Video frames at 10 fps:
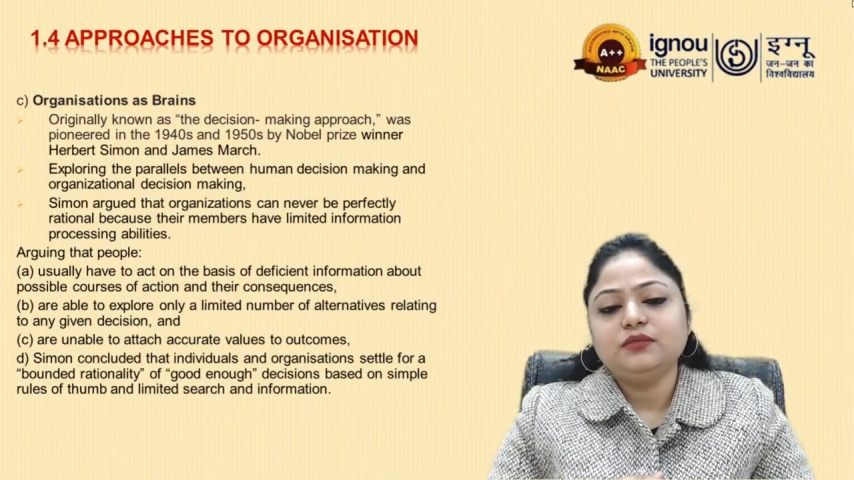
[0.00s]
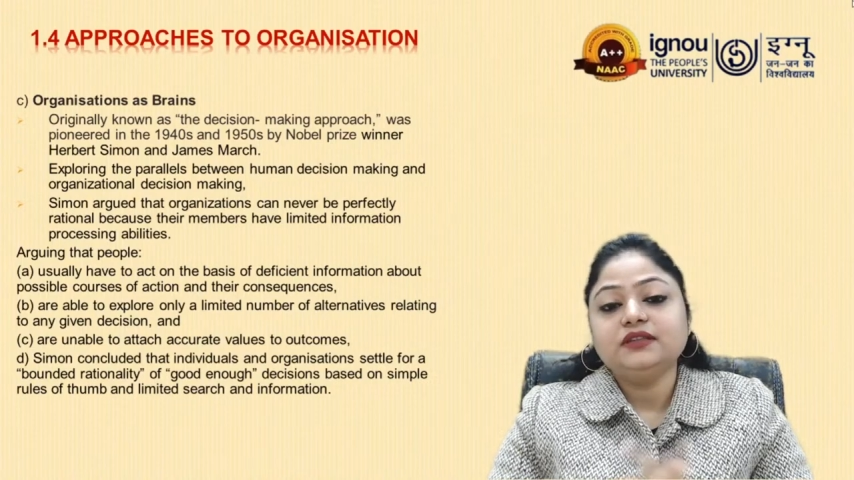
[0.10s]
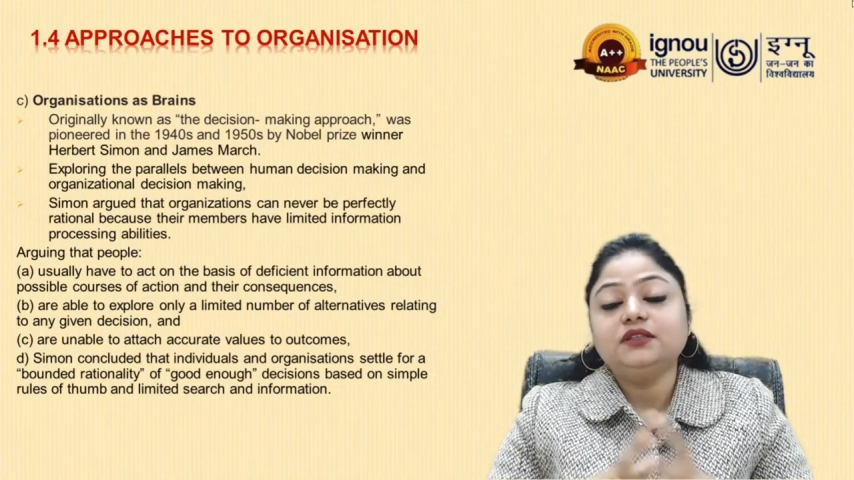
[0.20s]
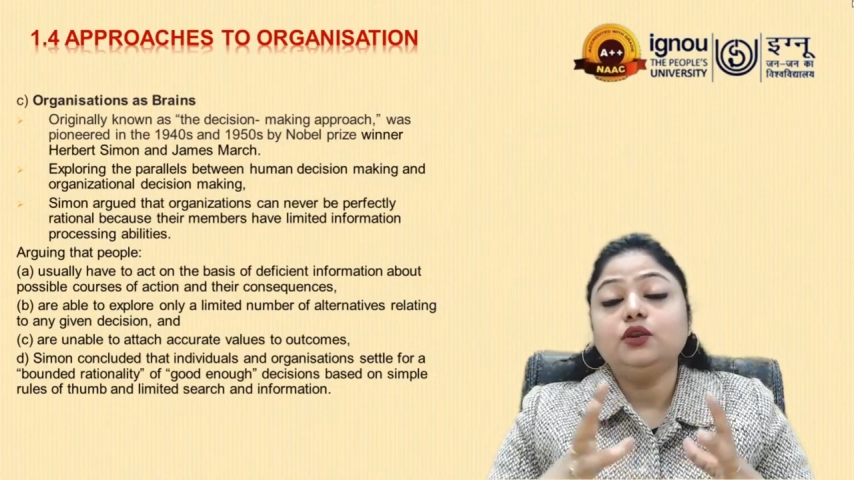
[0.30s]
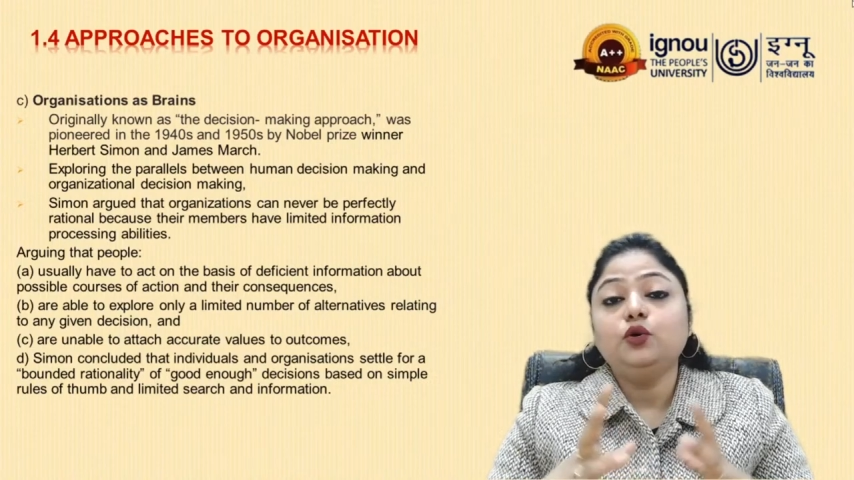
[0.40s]

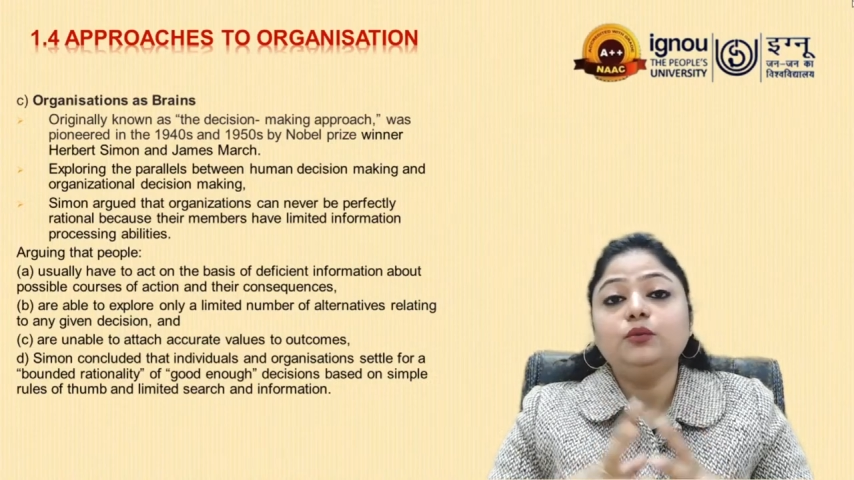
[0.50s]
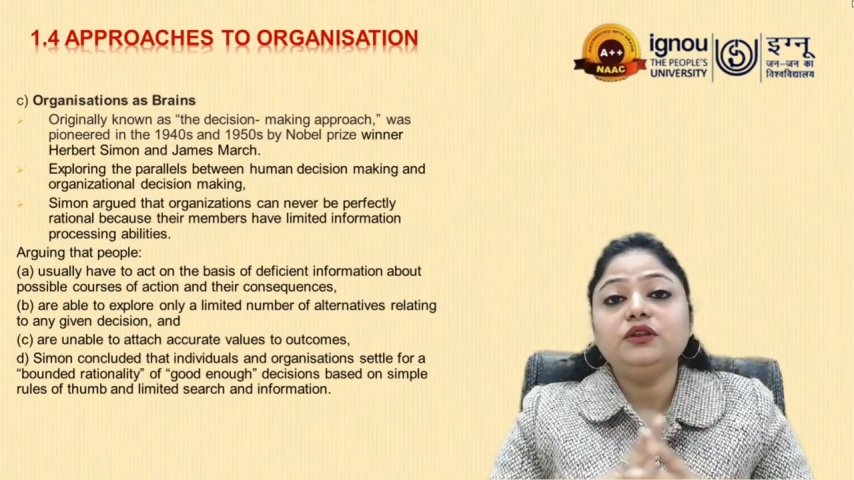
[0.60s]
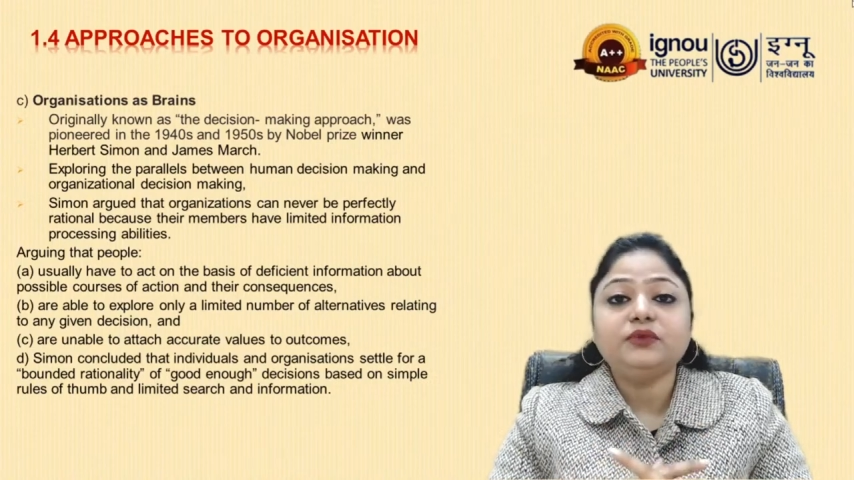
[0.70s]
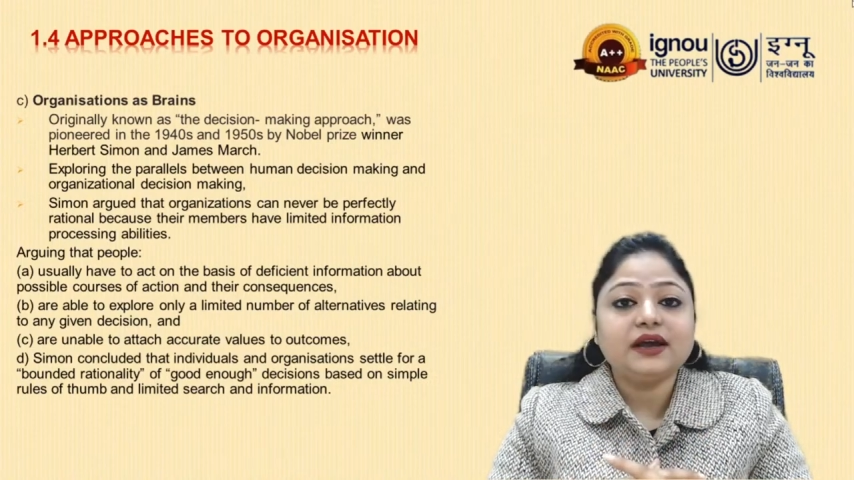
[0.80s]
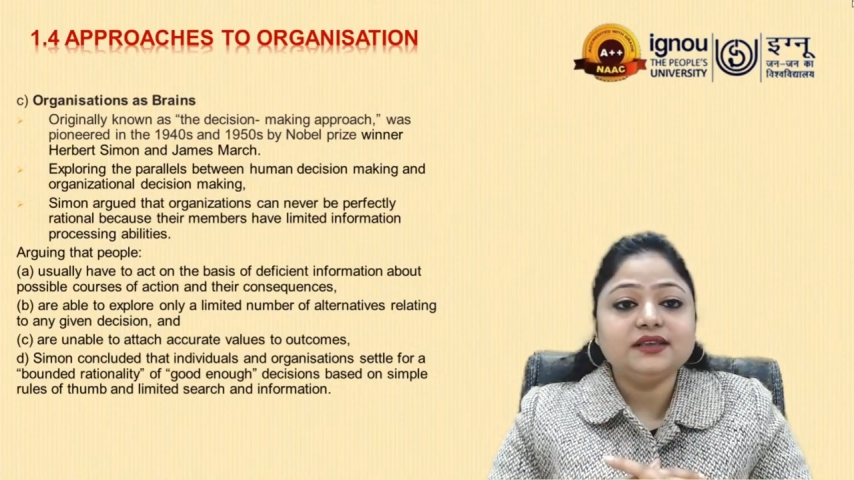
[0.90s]
by the
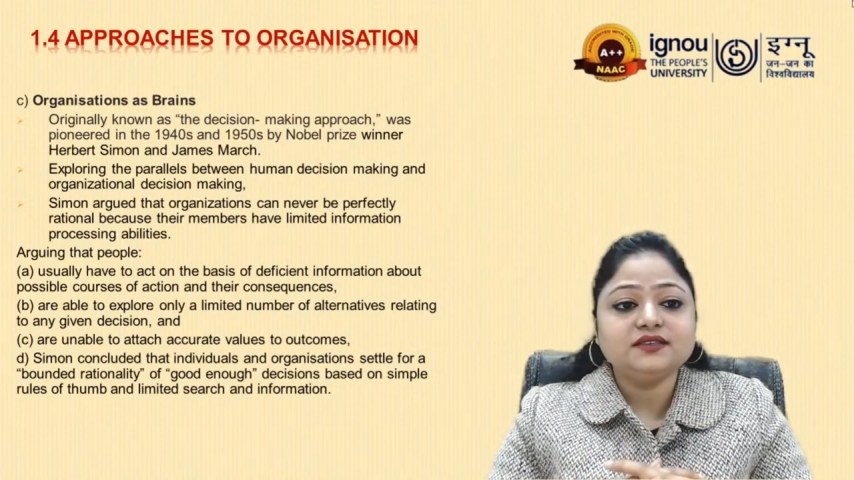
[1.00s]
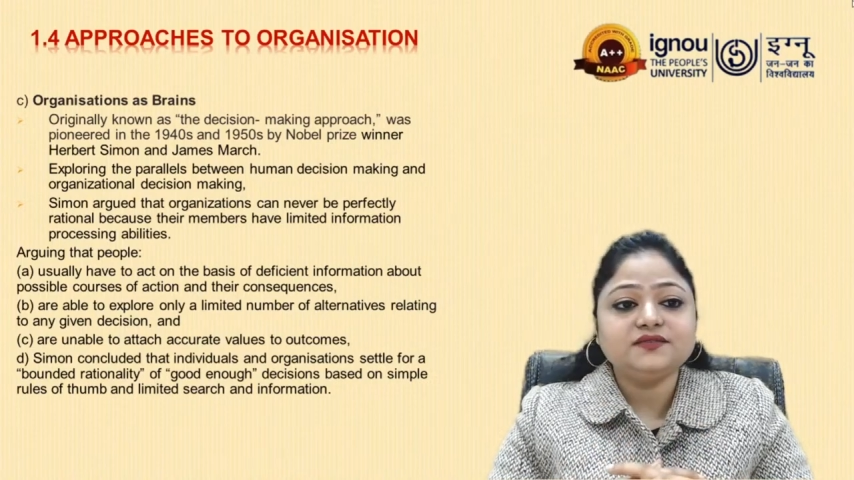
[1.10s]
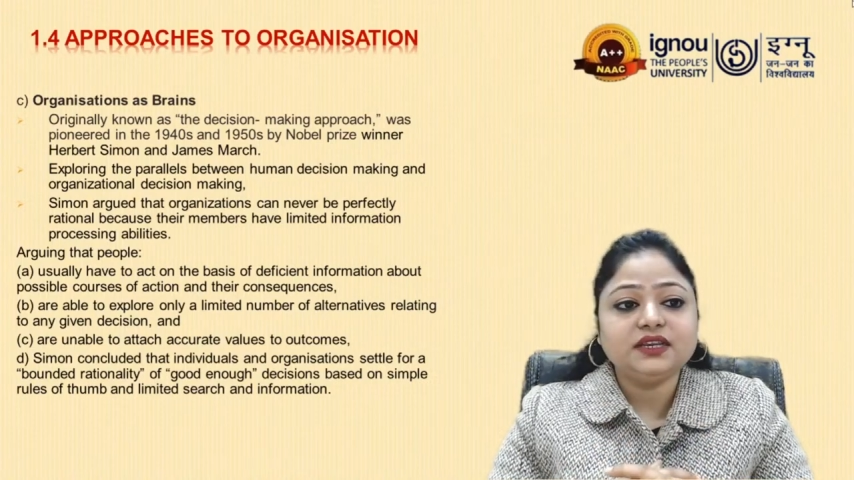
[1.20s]
Nobel Prize